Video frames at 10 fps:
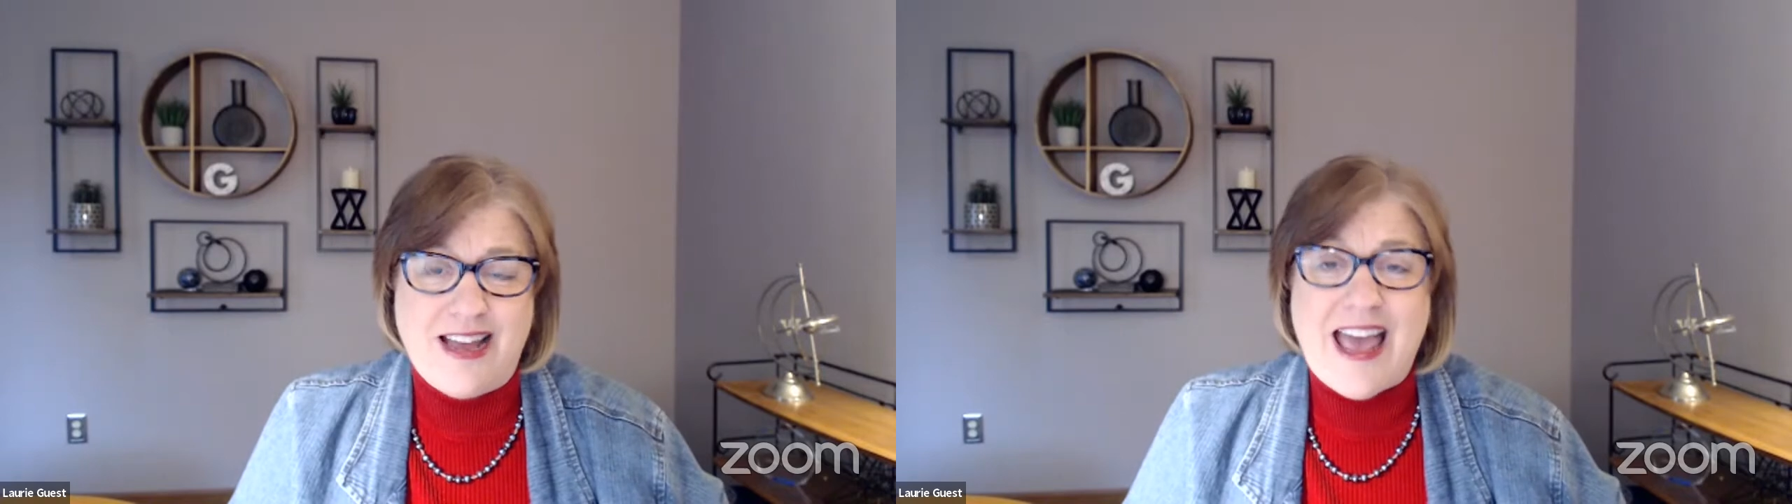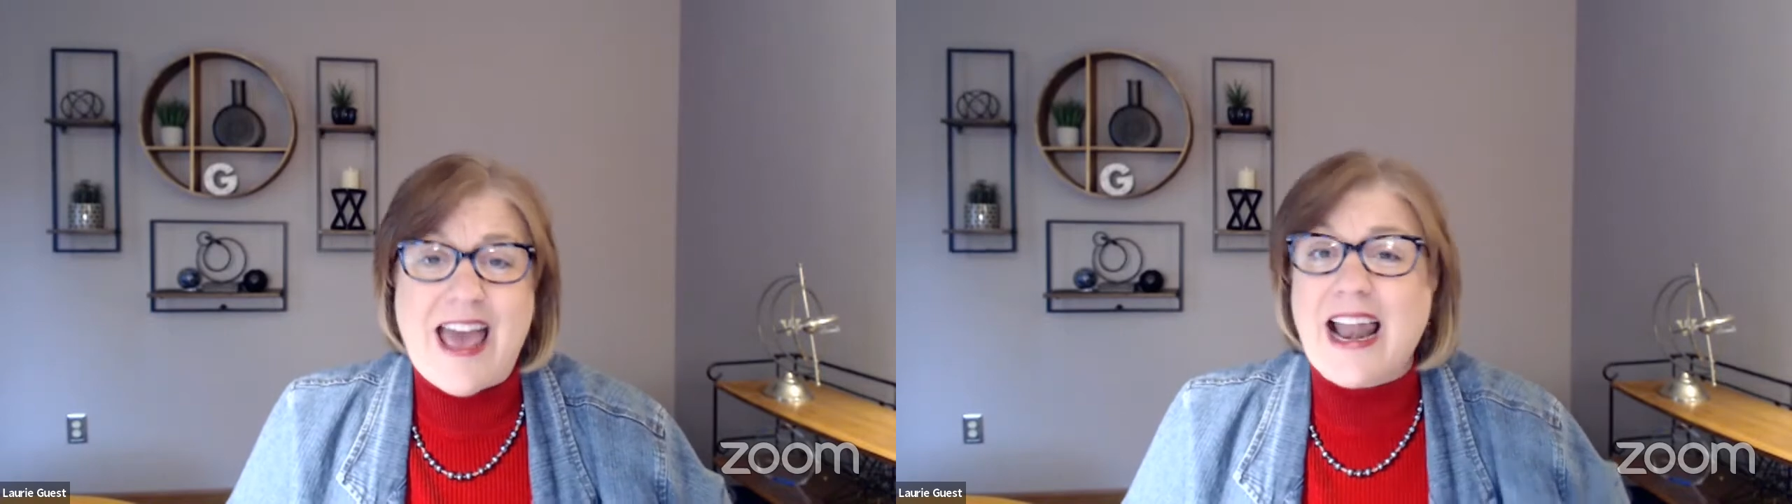
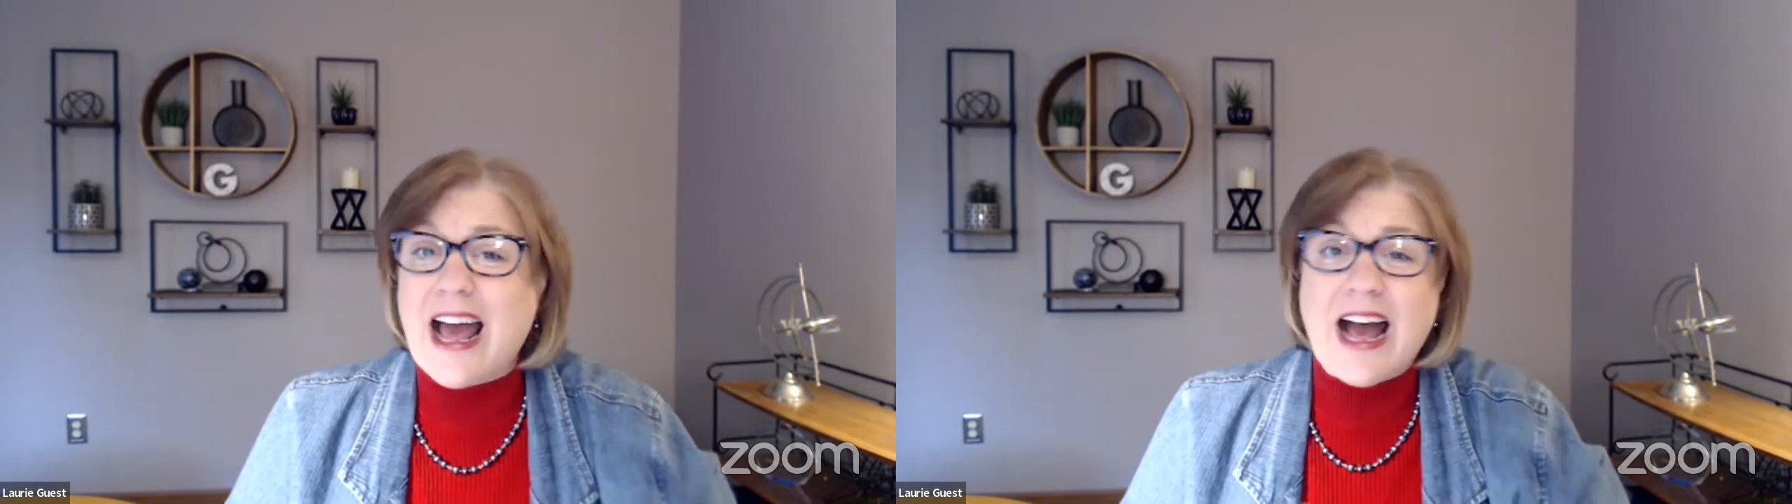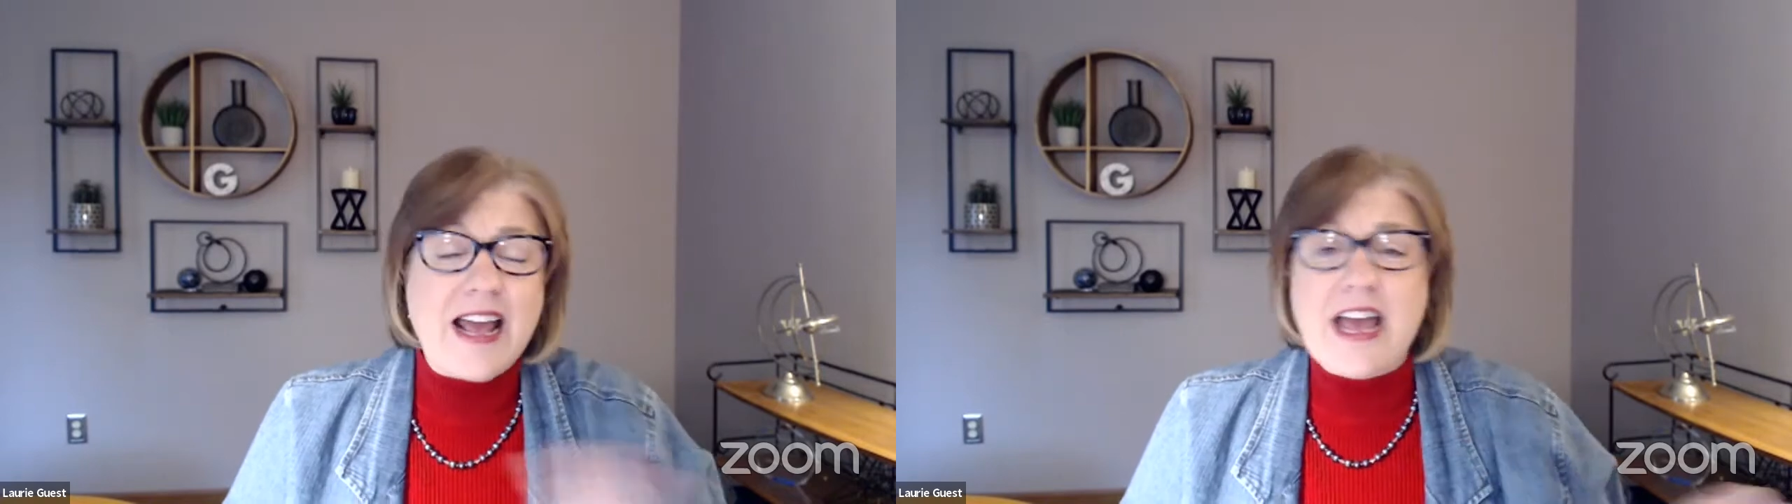And
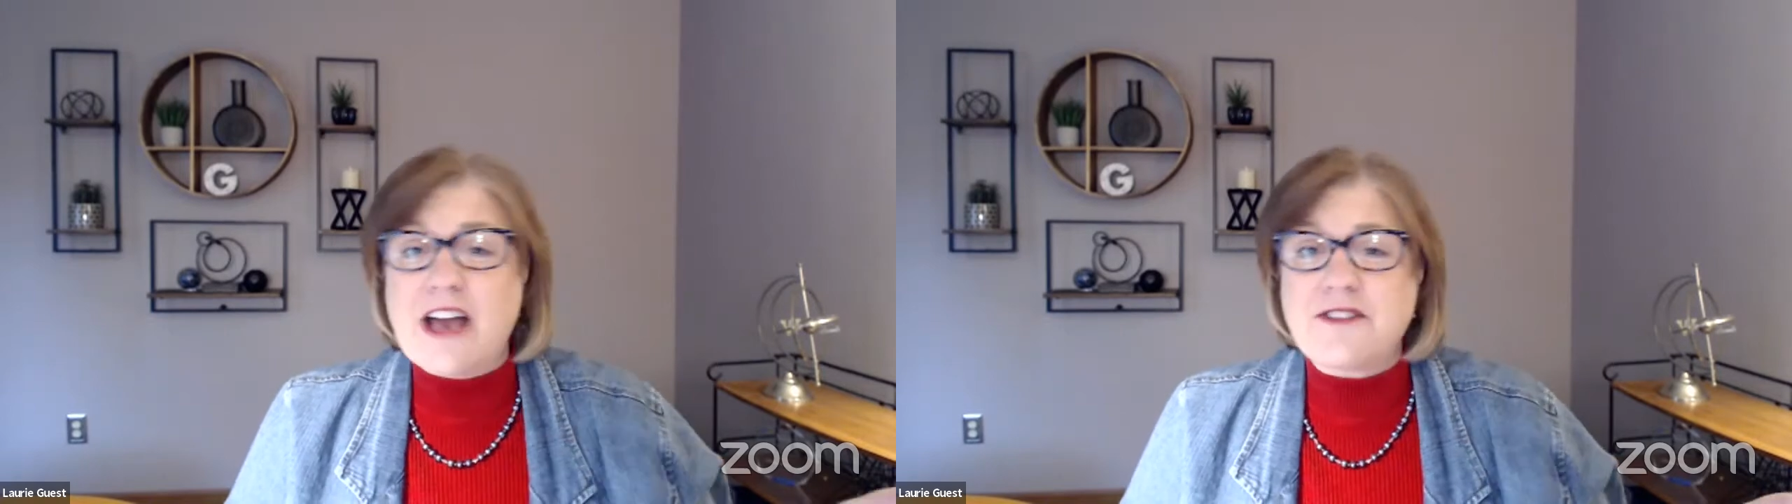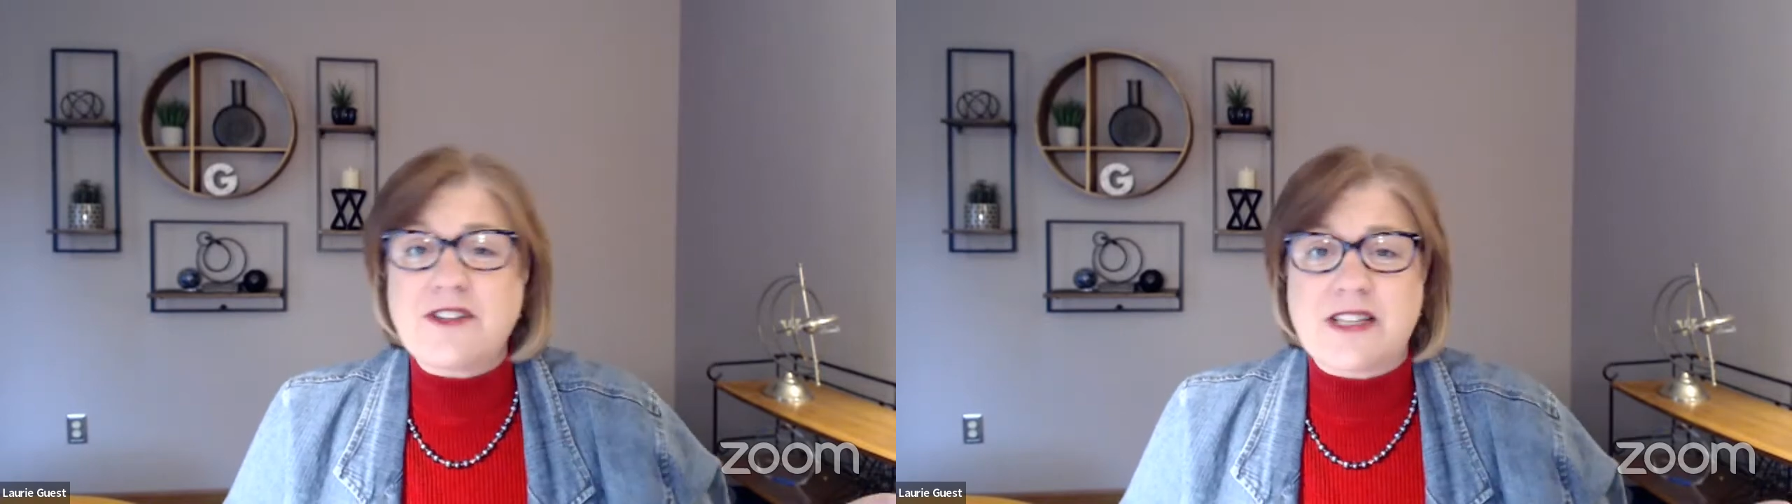I
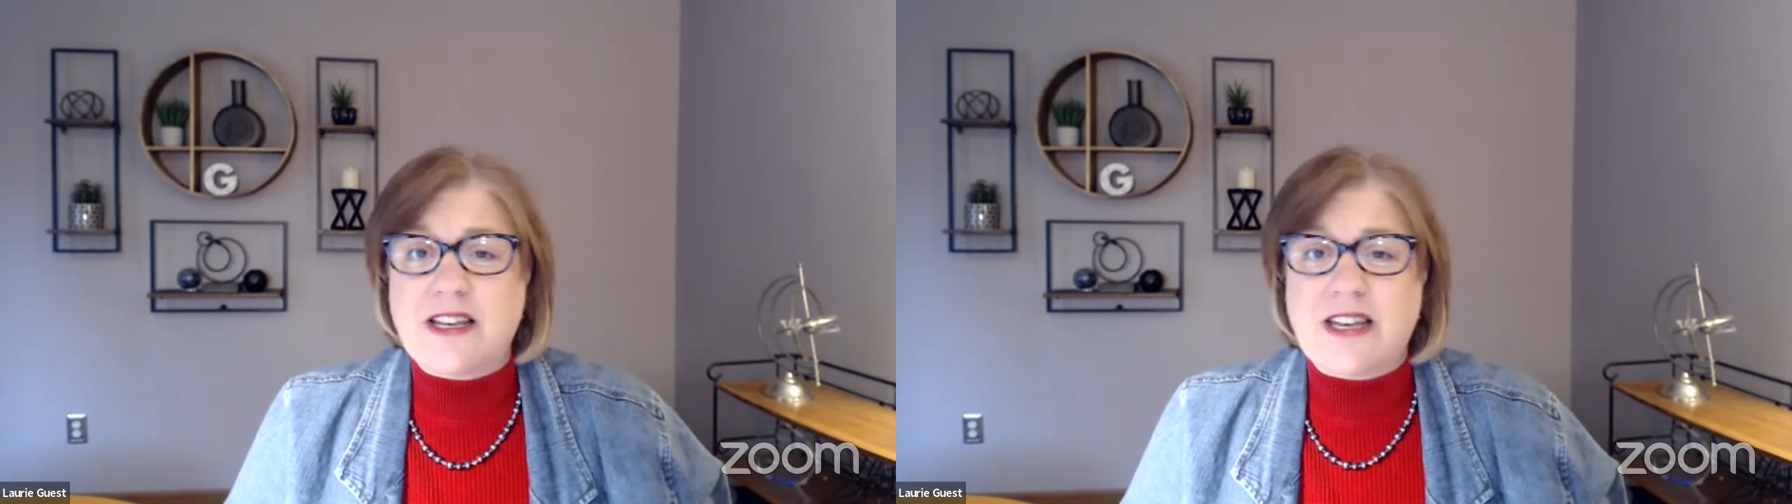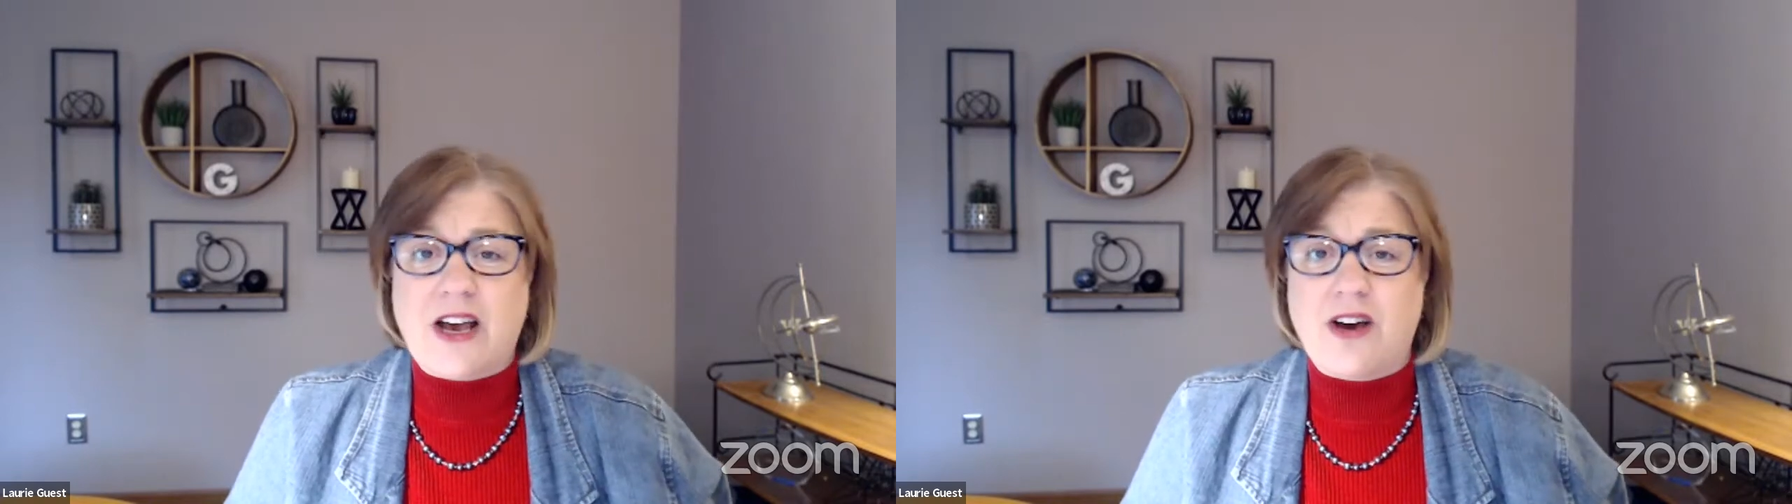have to send
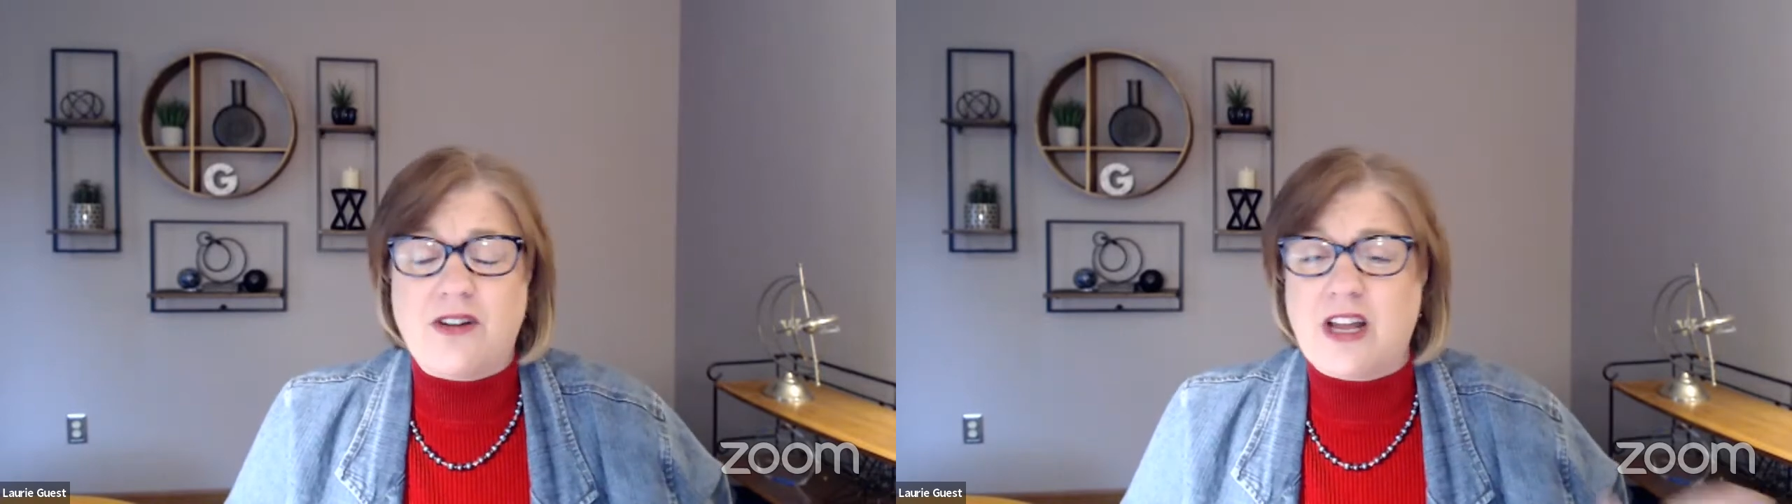out